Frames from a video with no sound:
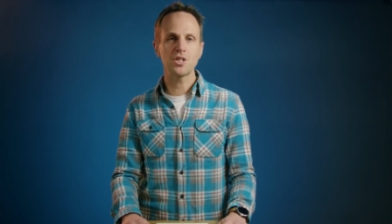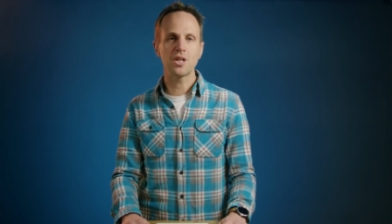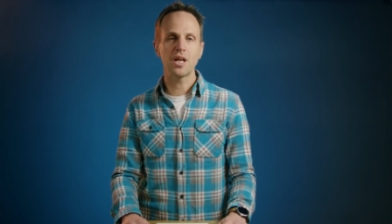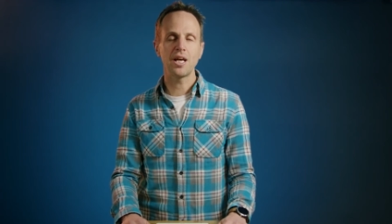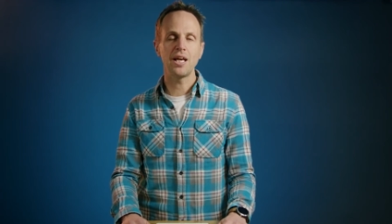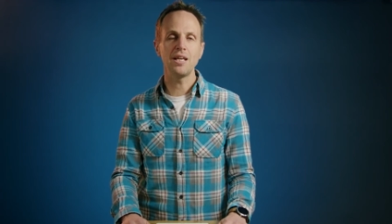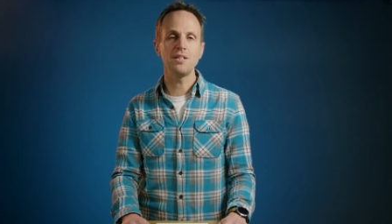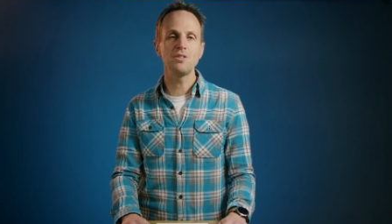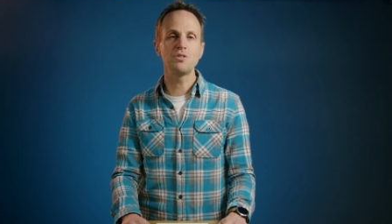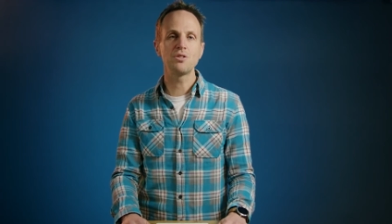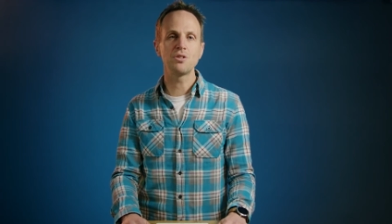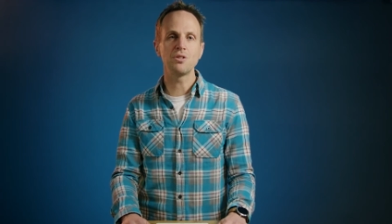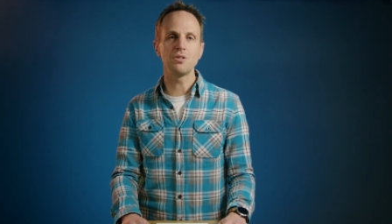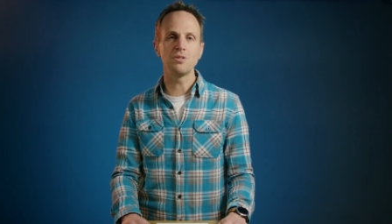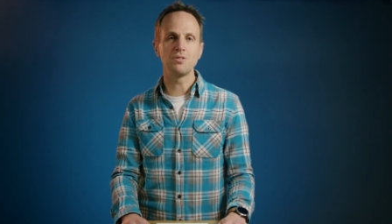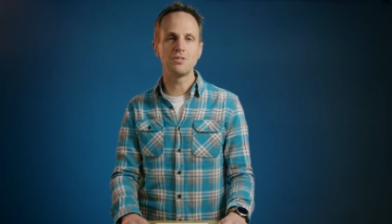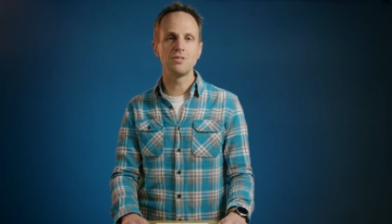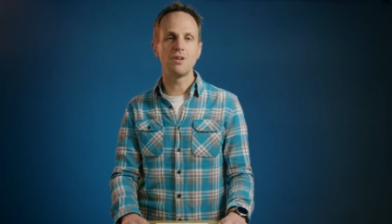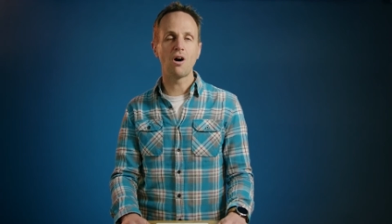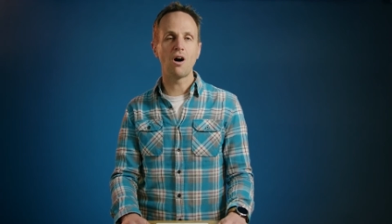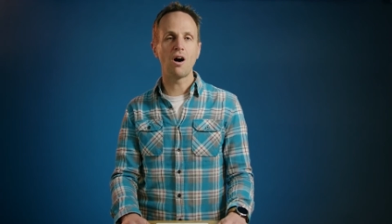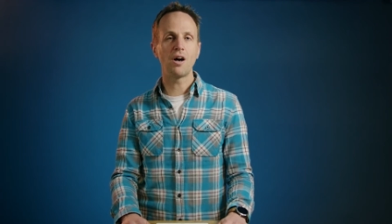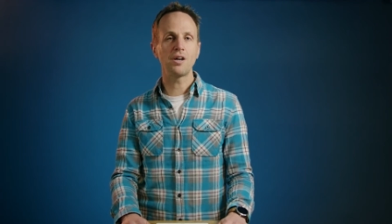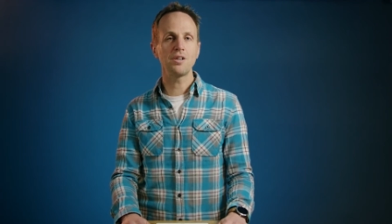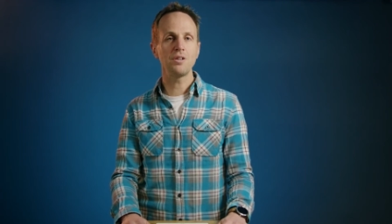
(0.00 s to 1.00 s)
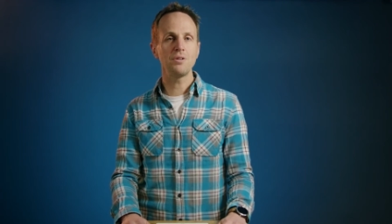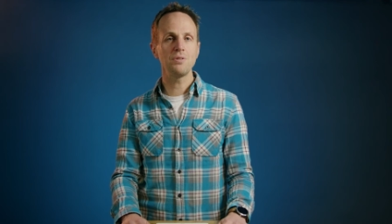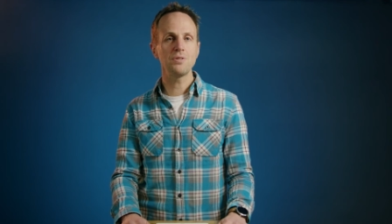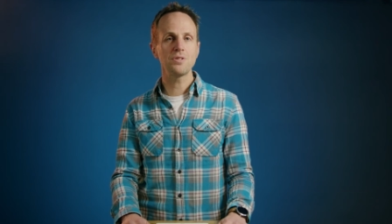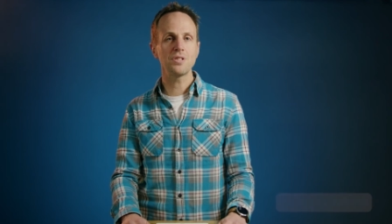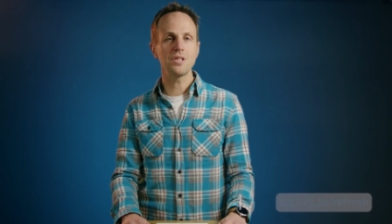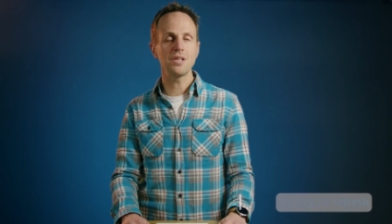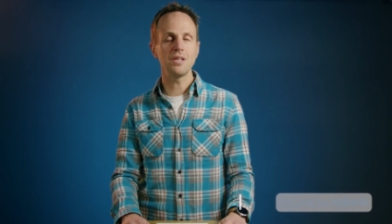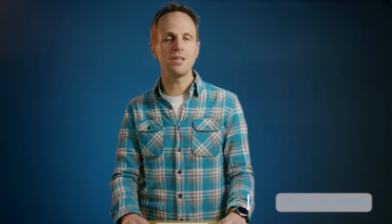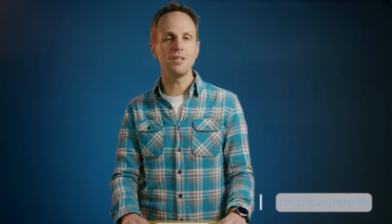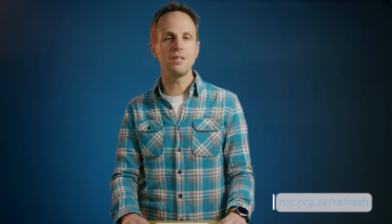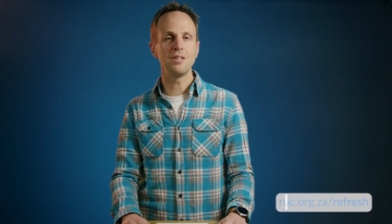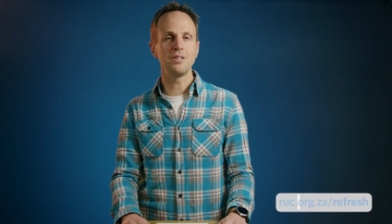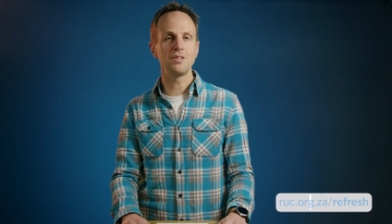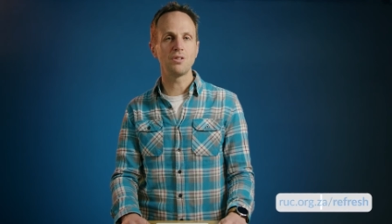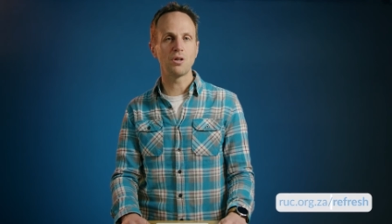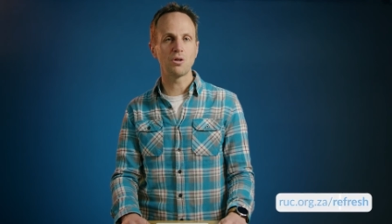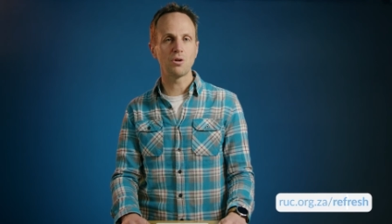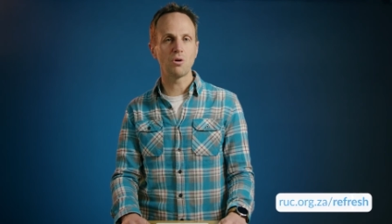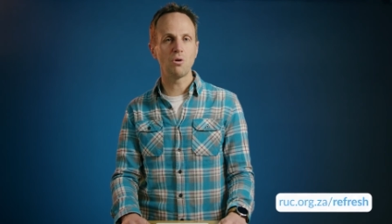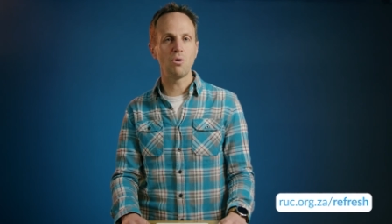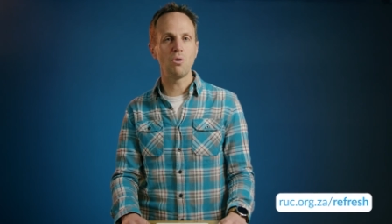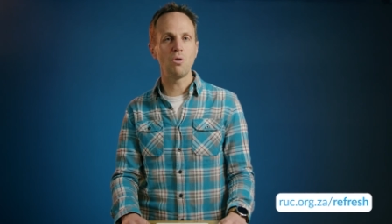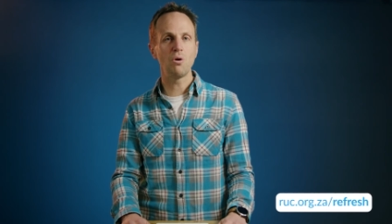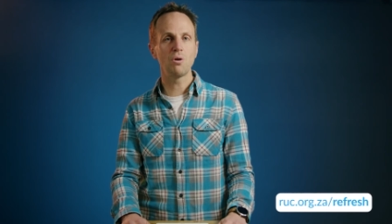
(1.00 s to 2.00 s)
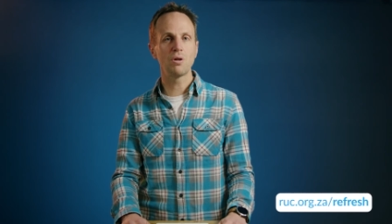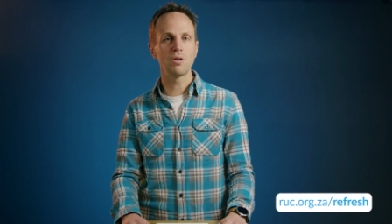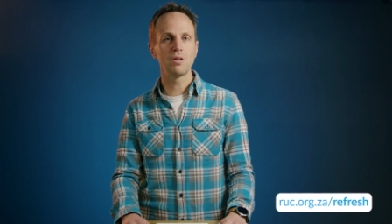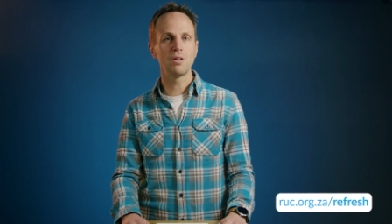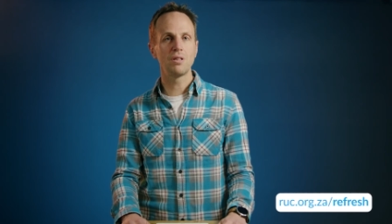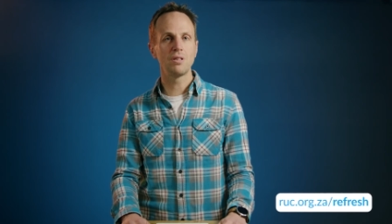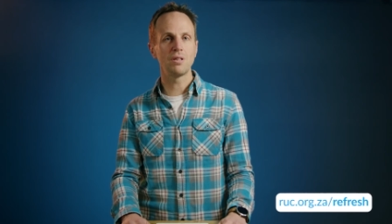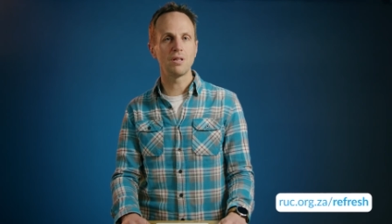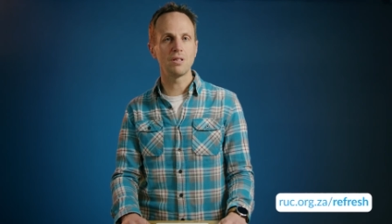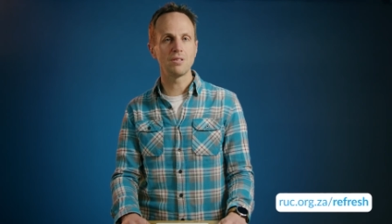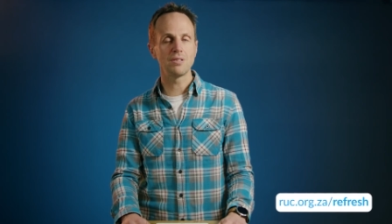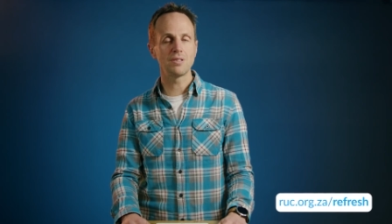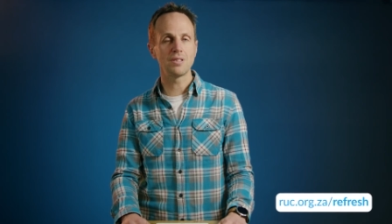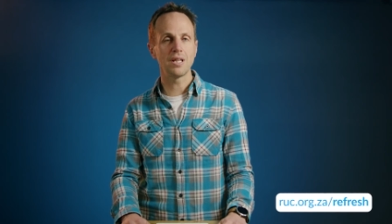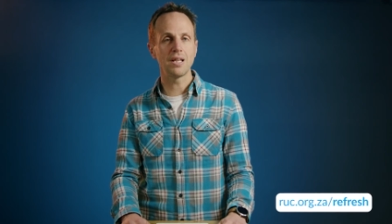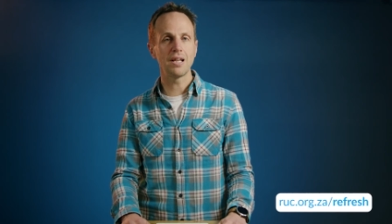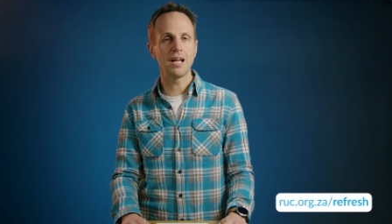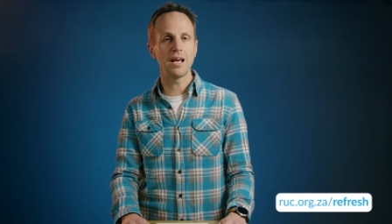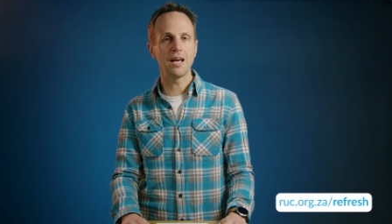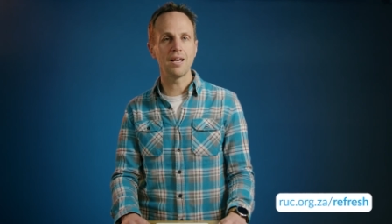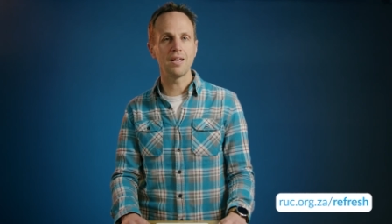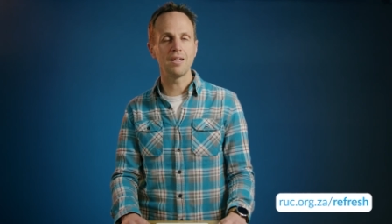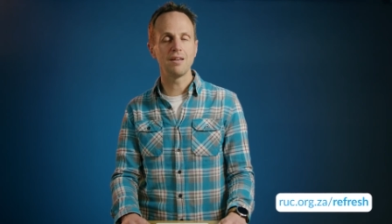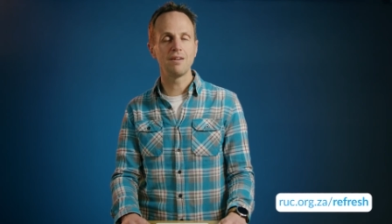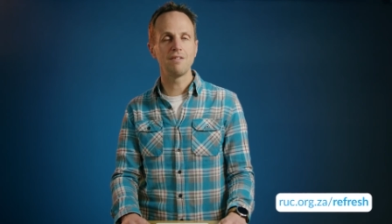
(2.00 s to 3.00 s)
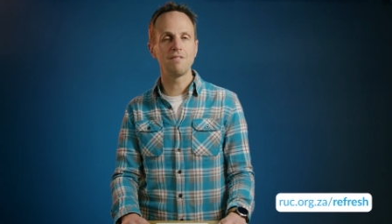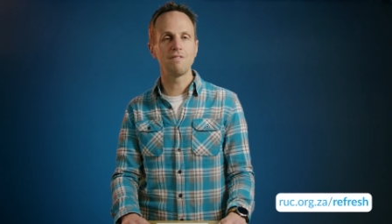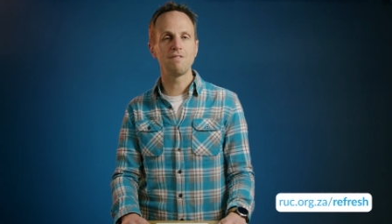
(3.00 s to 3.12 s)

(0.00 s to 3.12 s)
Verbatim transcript: head to ruc.org.za